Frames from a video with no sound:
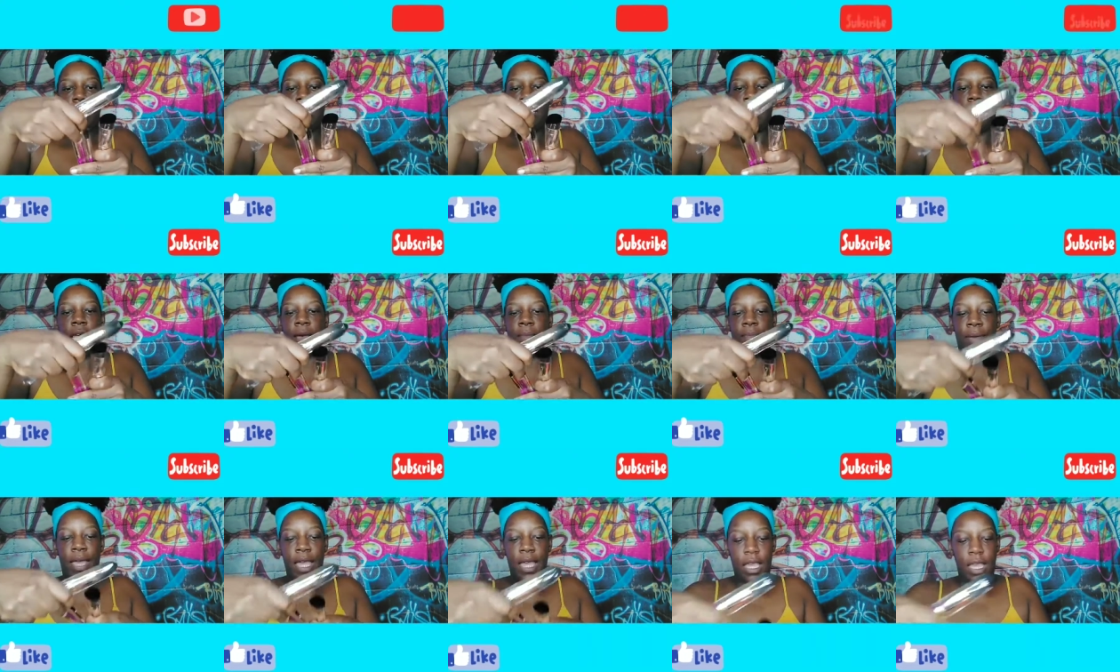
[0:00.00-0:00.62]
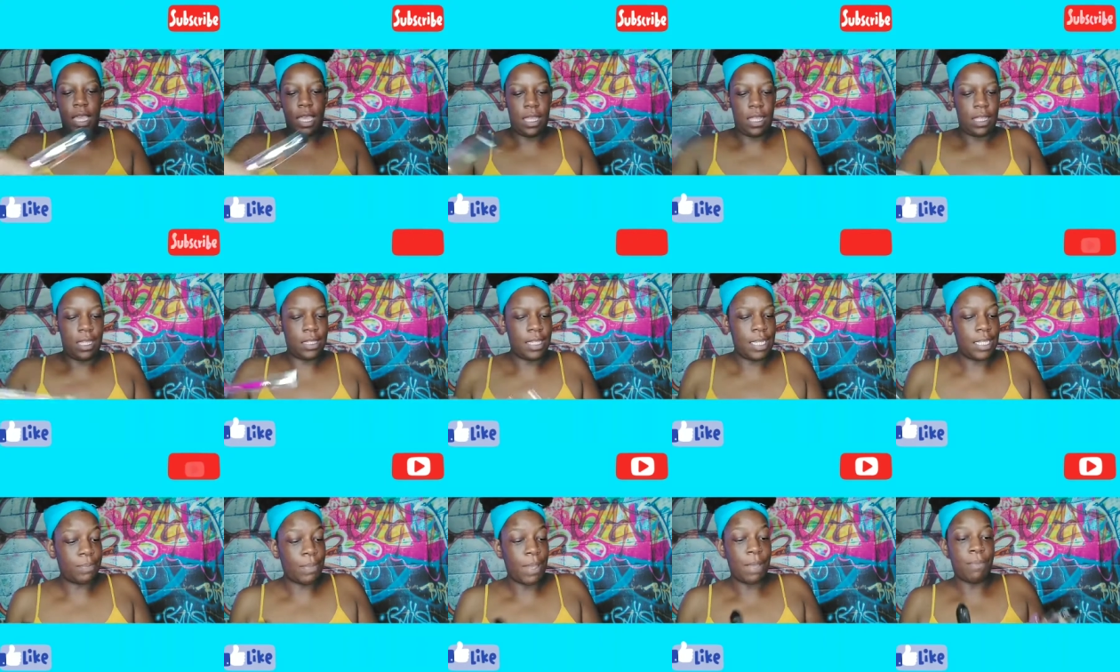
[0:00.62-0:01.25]
the pink. It
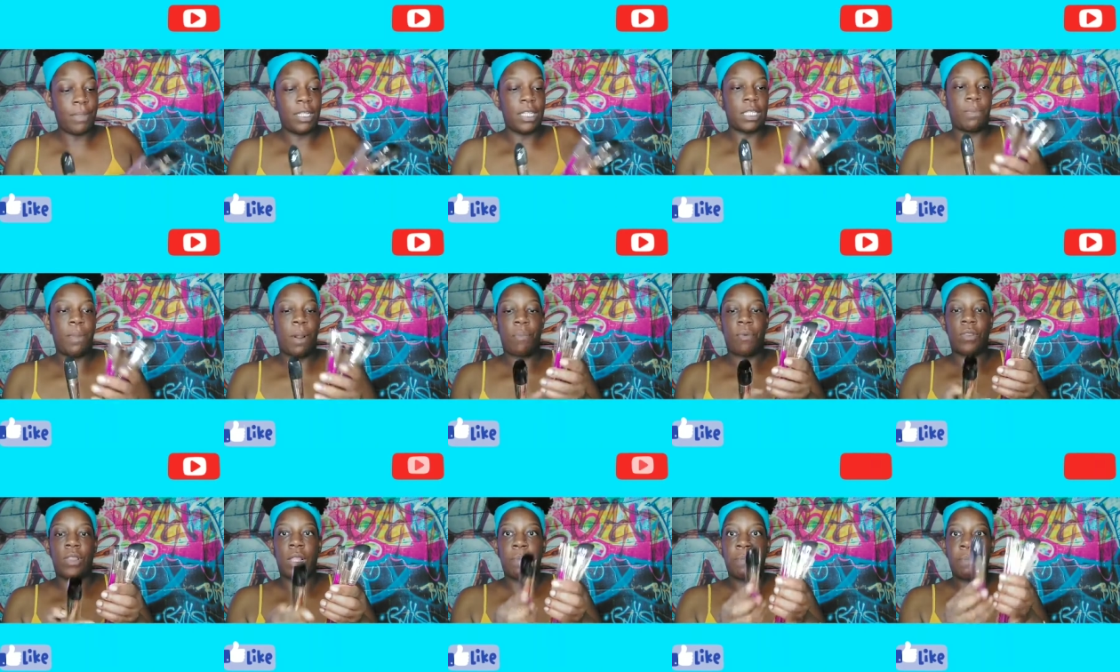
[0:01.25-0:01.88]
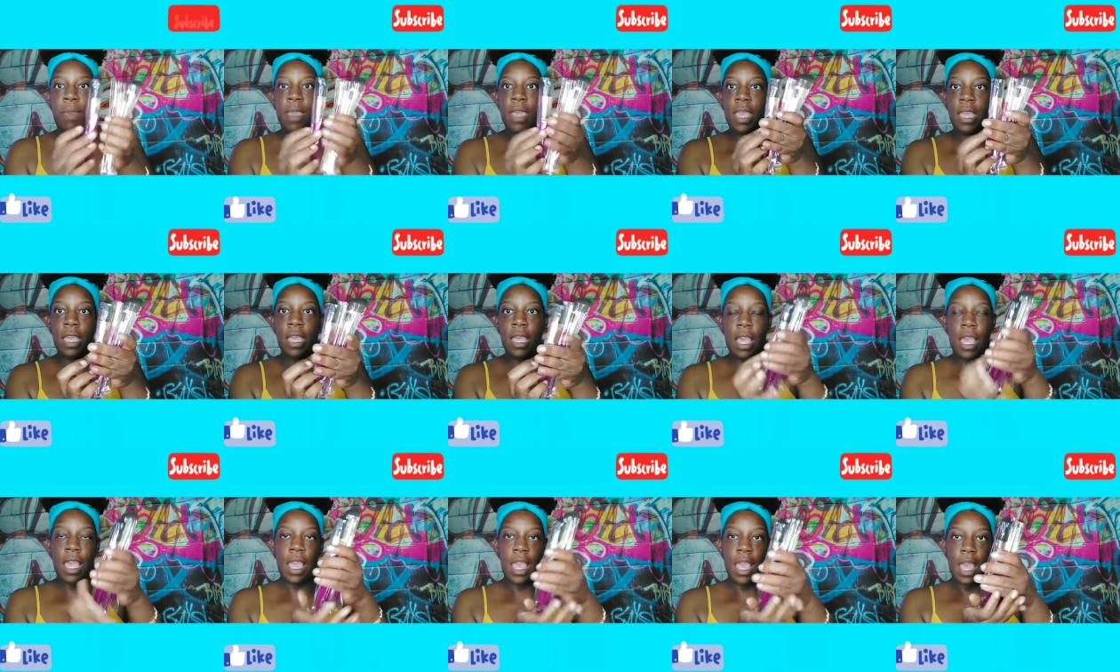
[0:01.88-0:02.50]
says pink, but it's purple. The pink
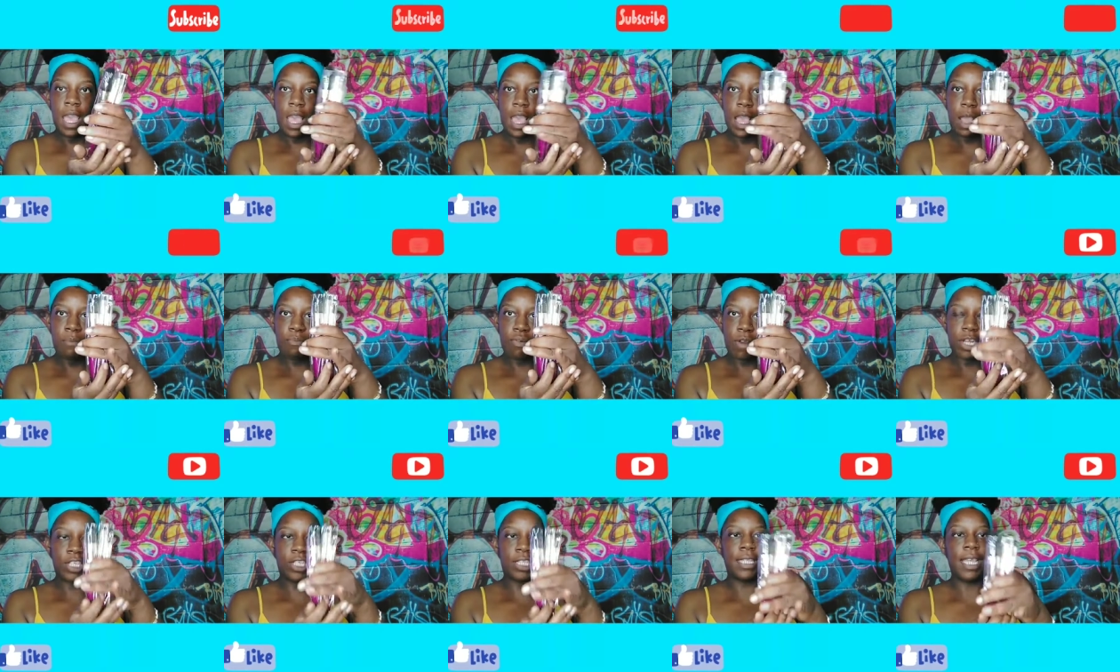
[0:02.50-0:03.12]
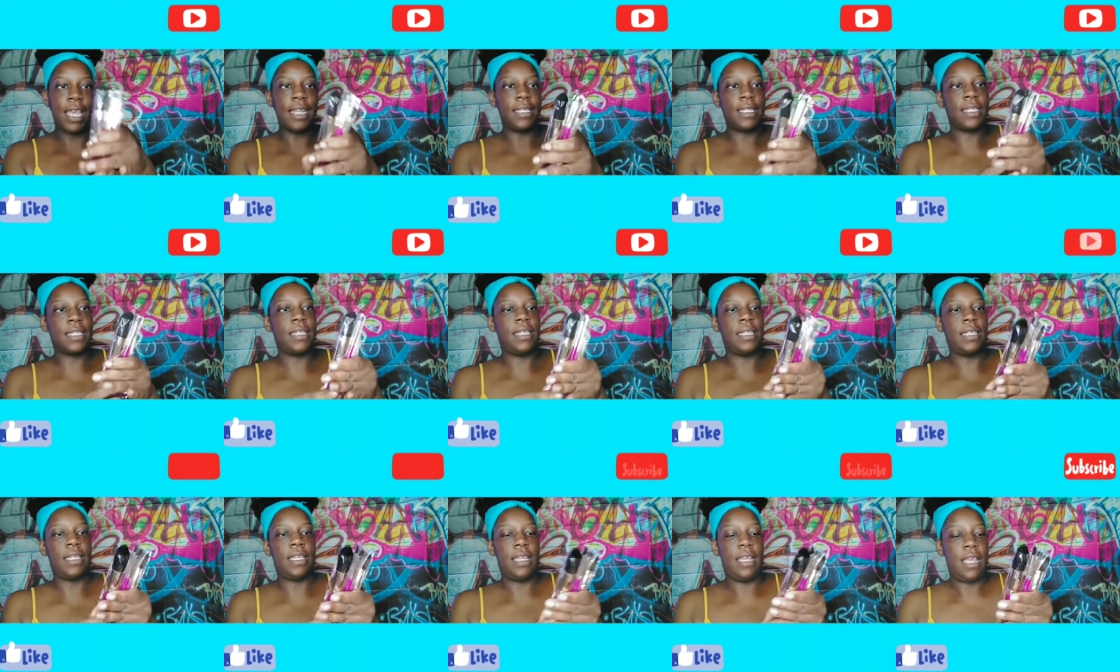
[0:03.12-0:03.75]
brush set
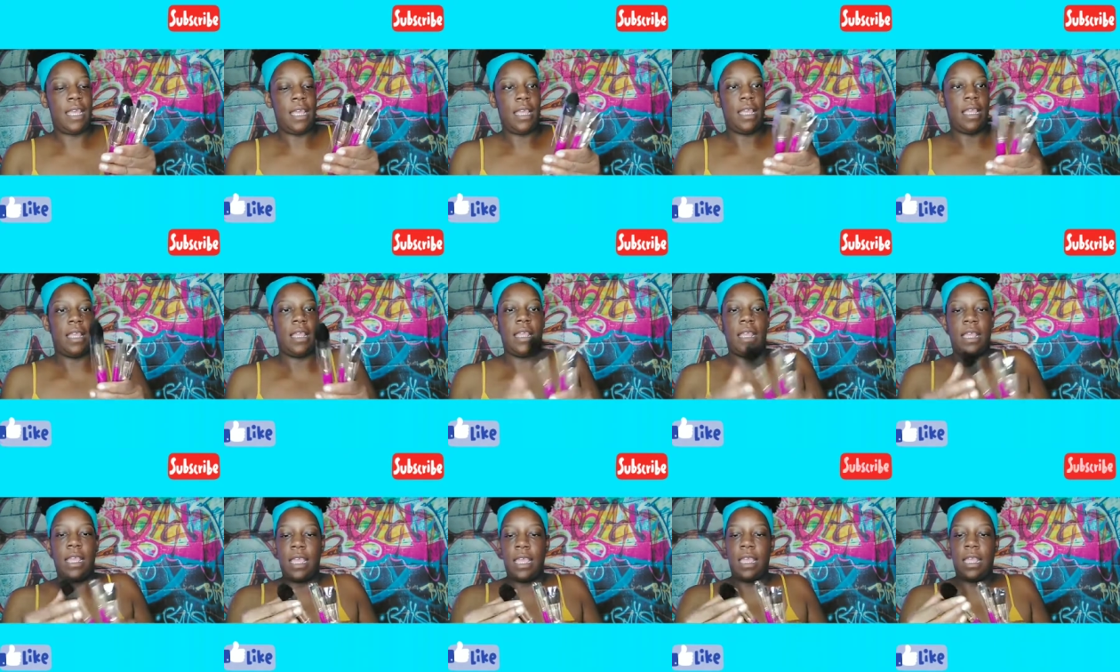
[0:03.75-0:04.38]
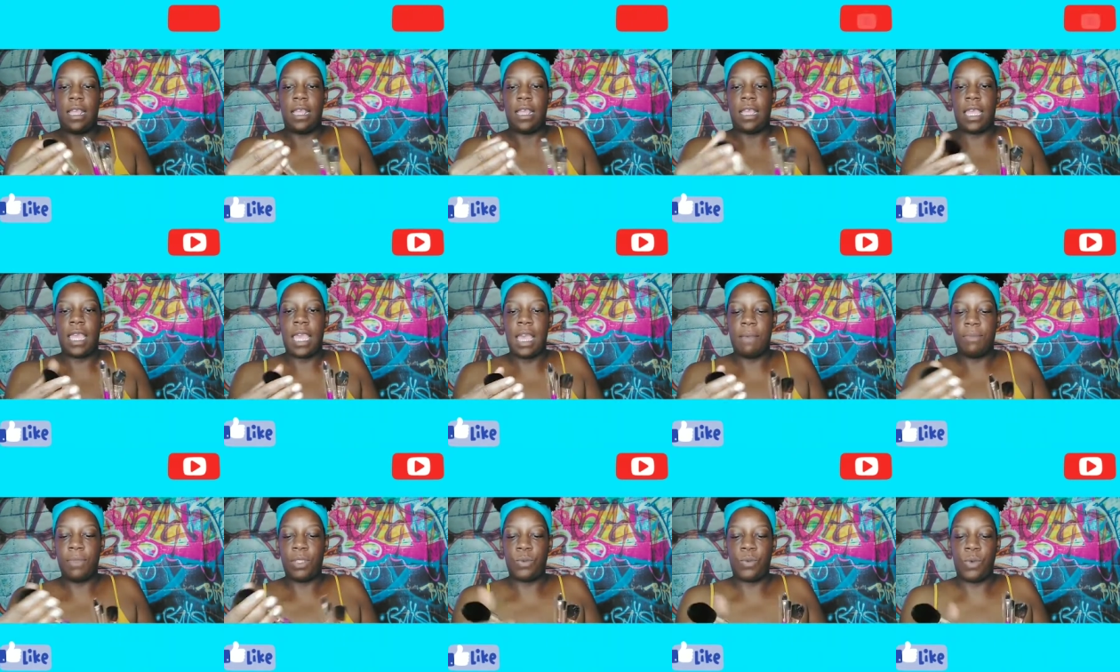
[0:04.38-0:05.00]

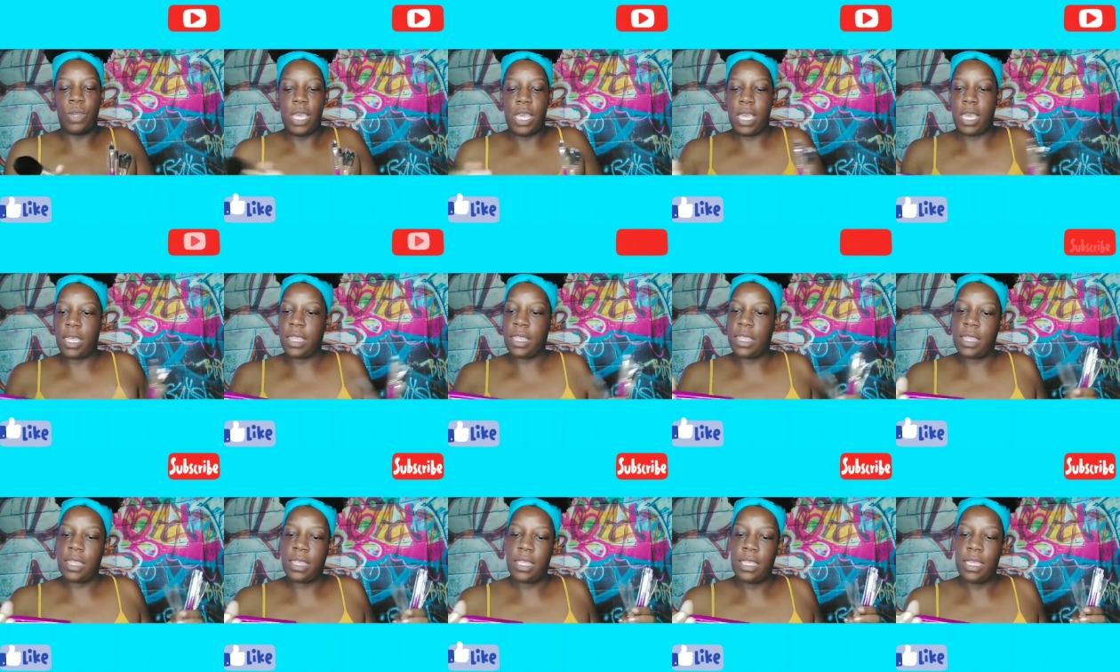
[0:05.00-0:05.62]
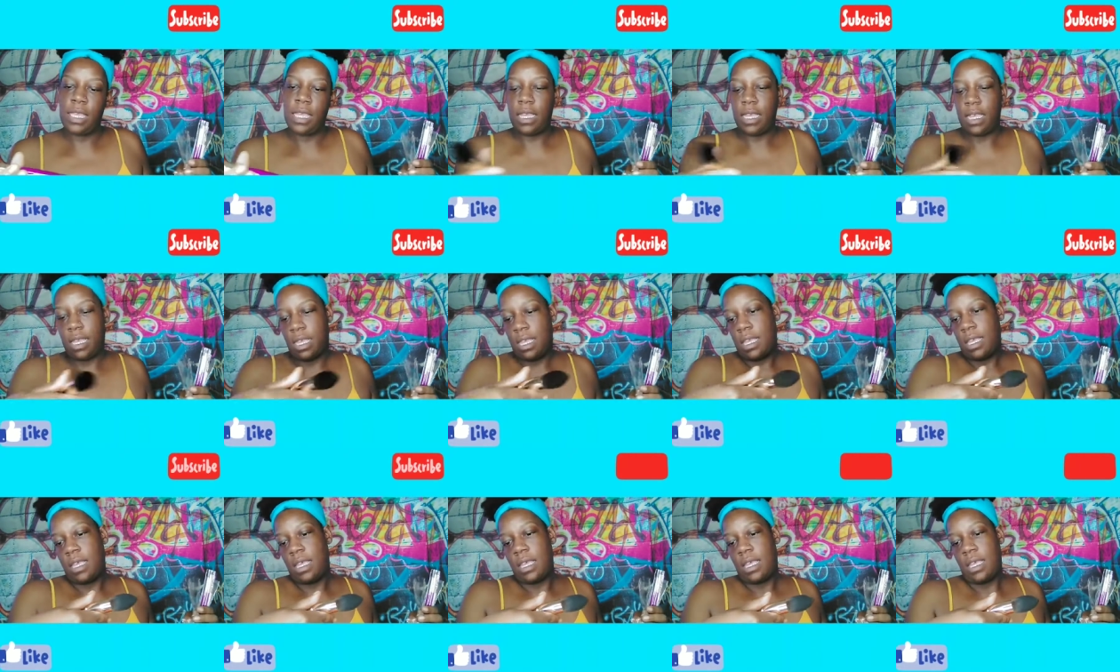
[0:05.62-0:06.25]
comes with
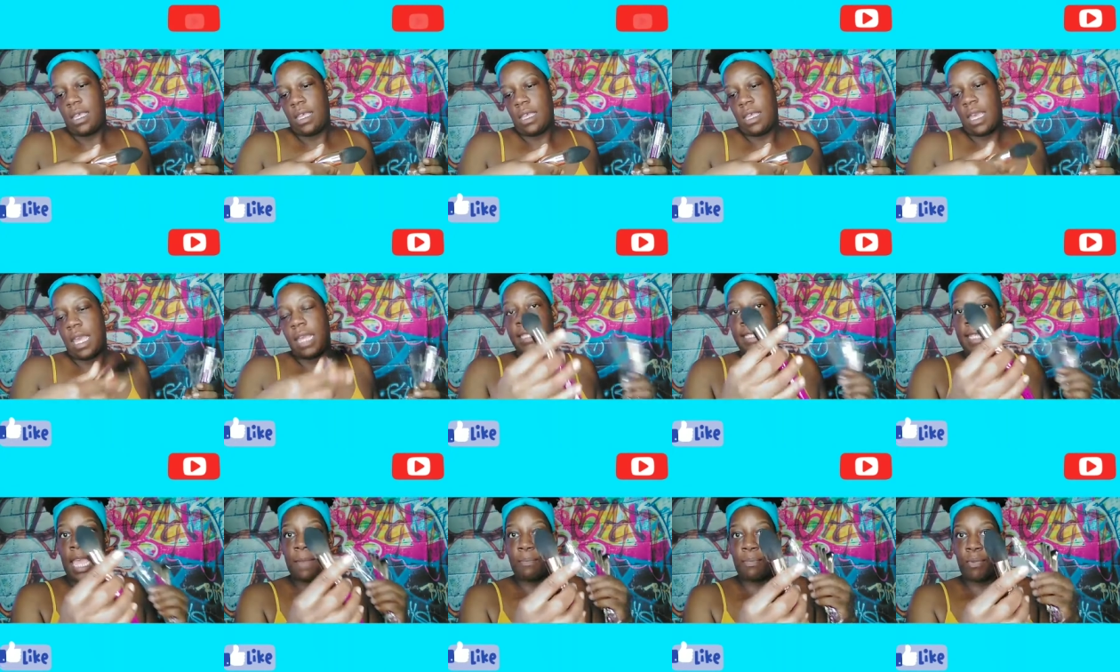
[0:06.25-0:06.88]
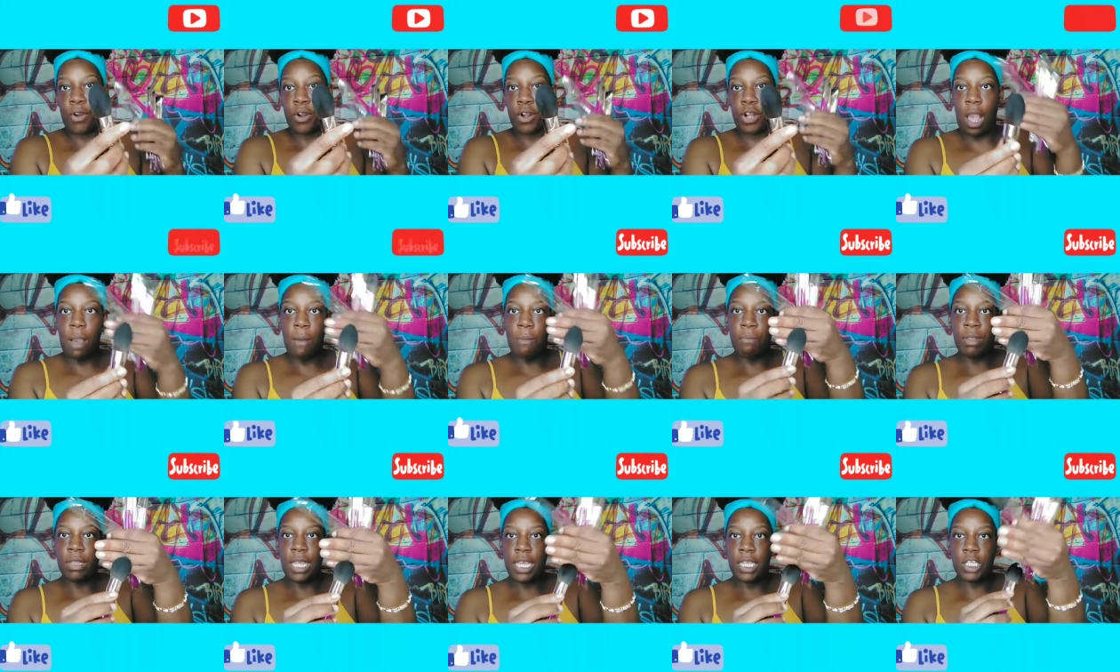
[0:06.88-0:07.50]
a tapered
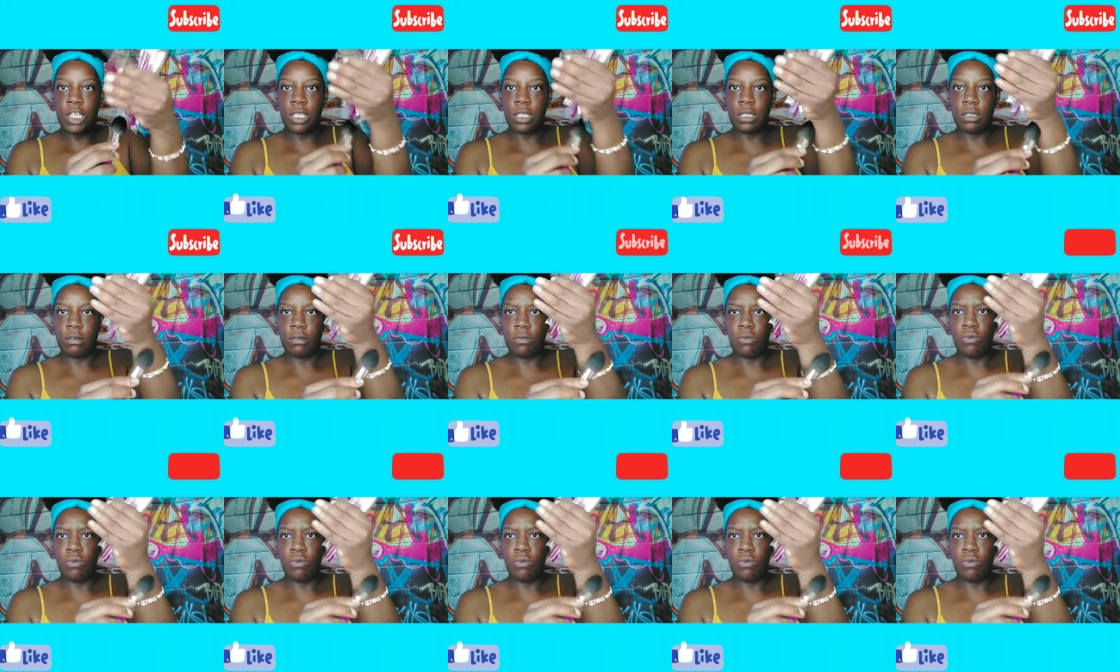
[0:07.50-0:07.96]
blush